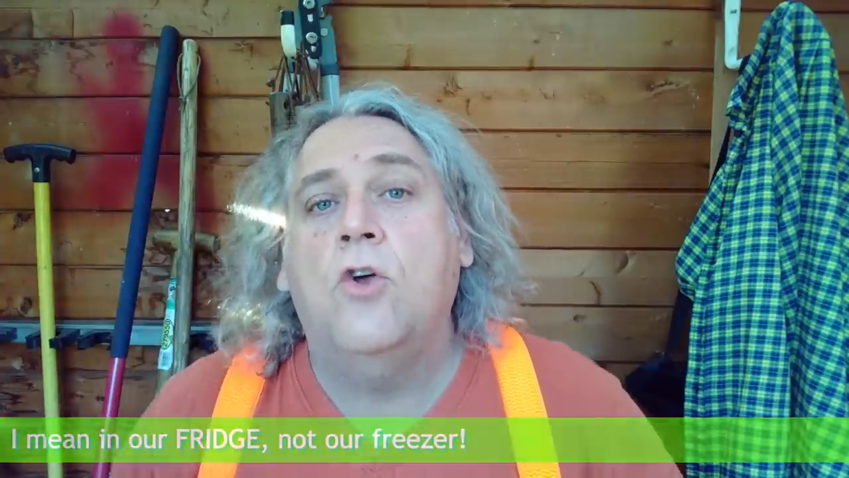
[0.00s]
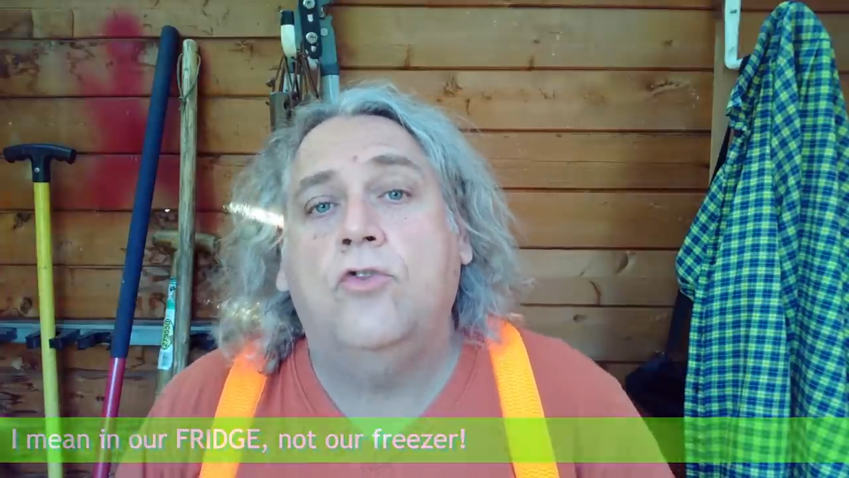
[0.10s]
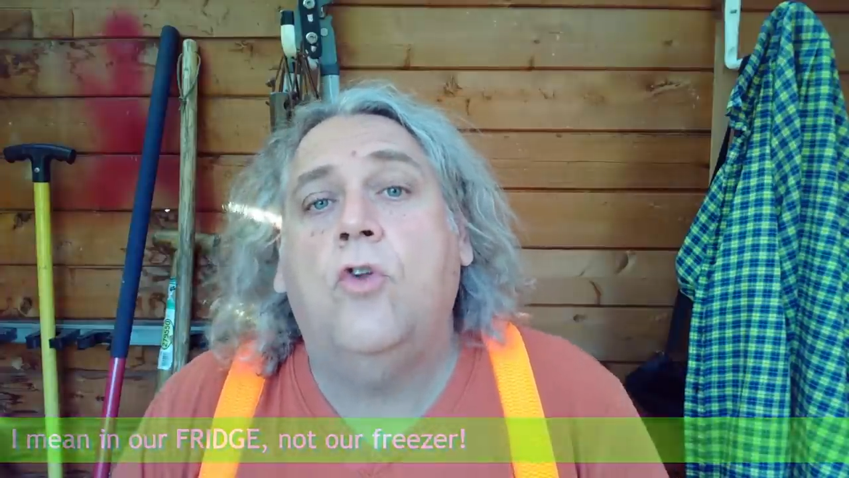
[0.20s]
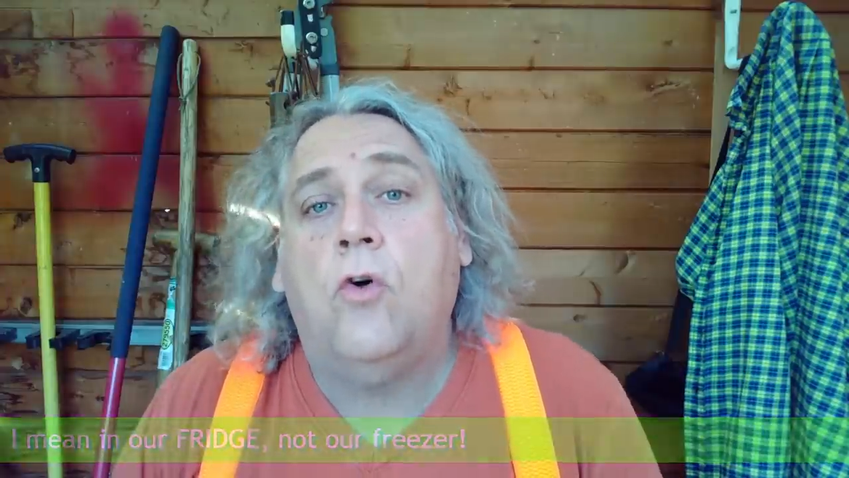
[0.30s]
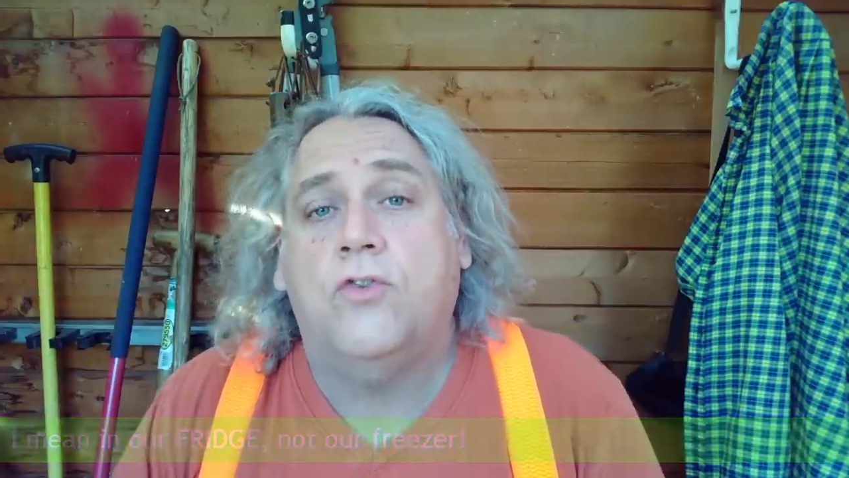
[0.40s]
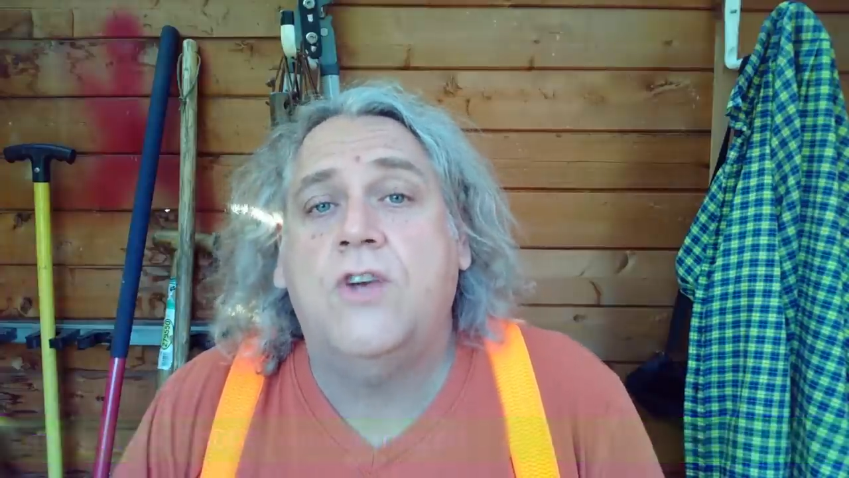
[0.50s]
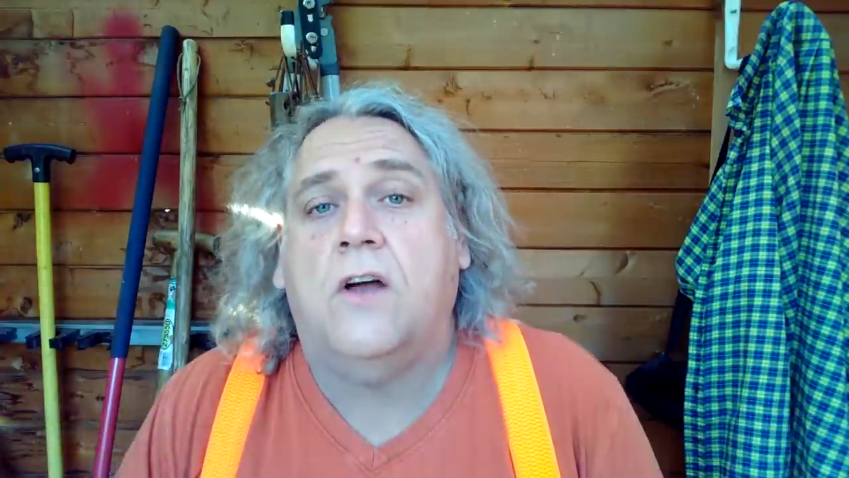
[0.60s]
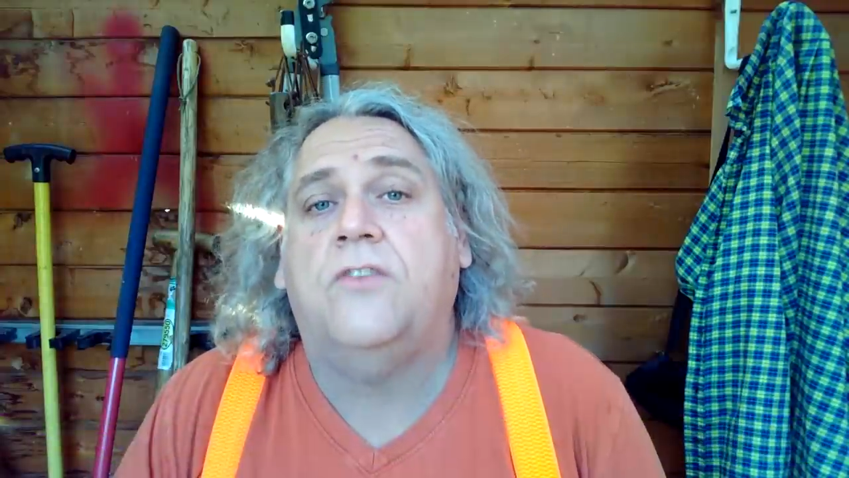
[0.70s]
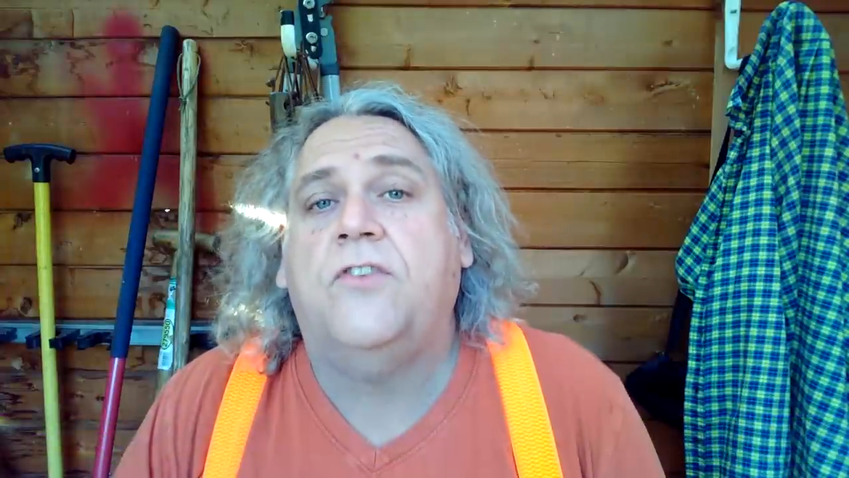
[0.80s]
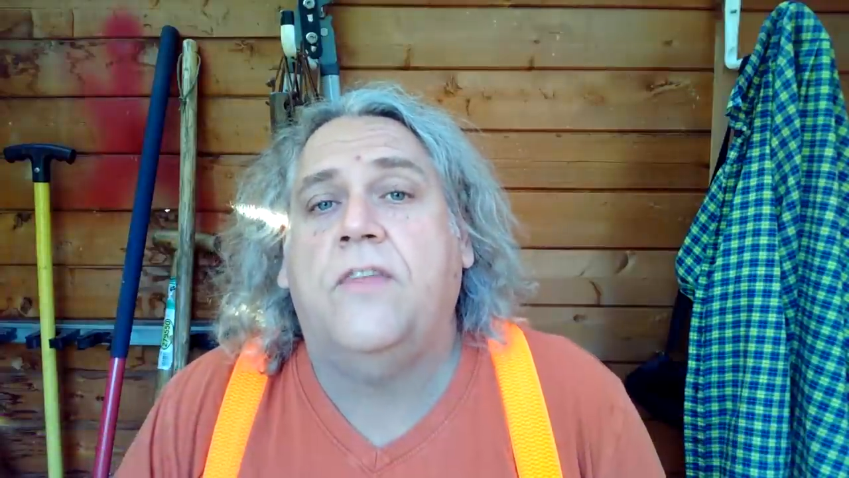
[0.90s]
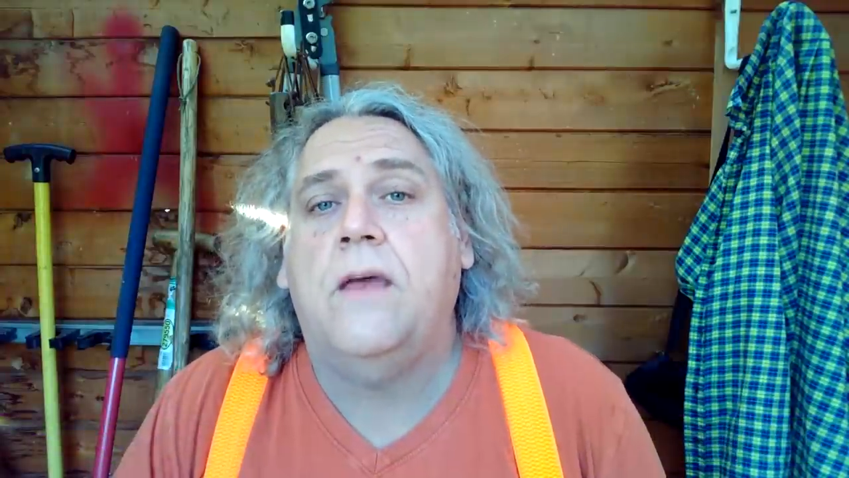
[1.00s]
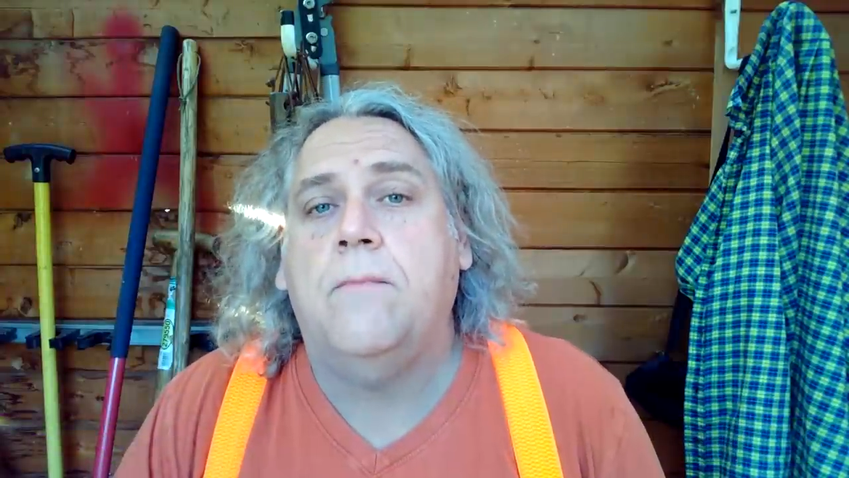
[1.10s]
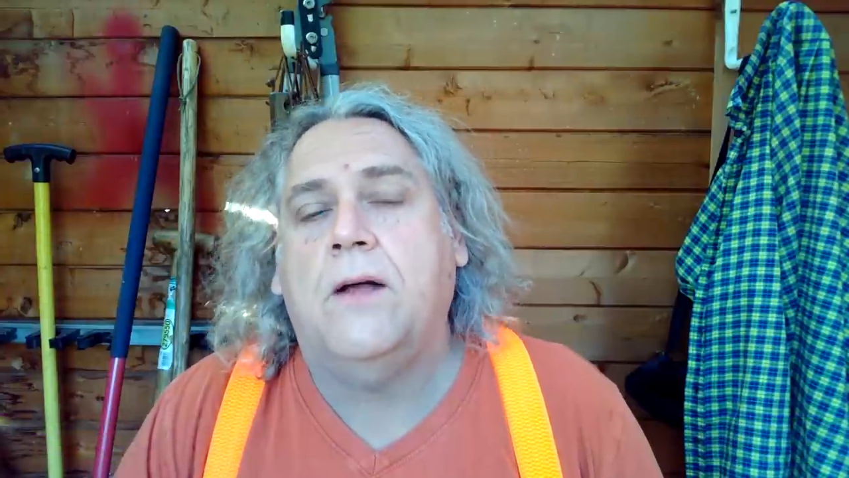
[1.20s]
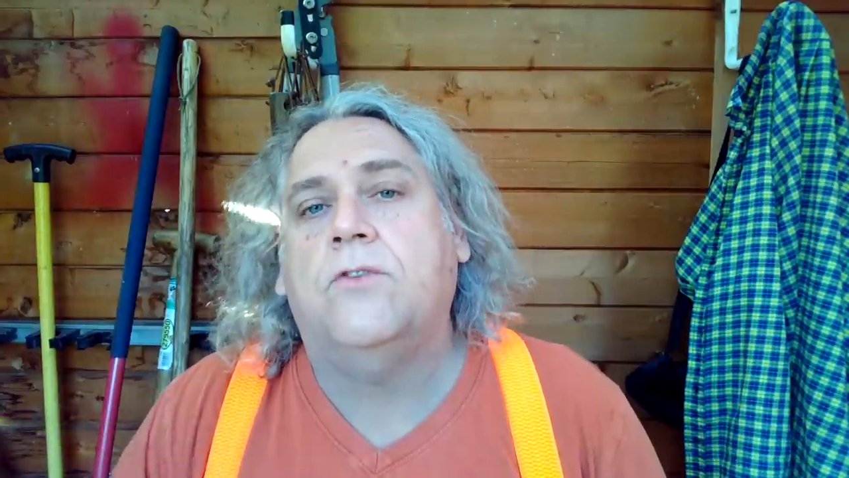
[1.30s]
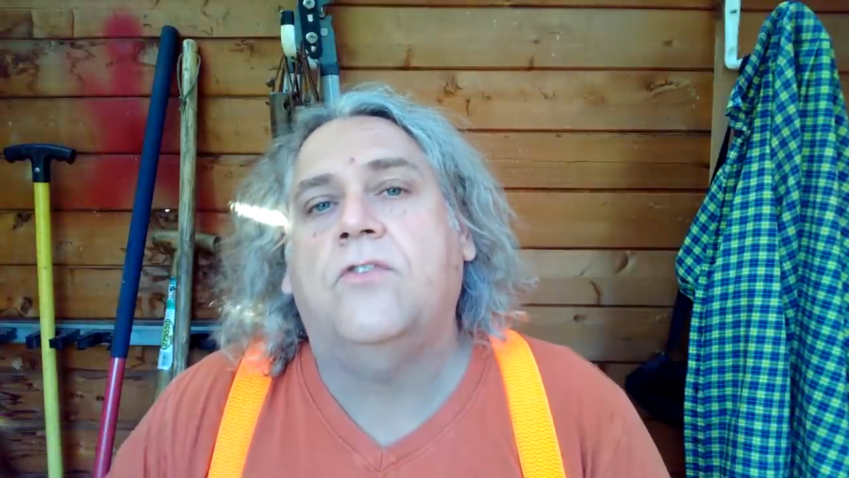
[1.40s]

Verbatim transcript: not just the amount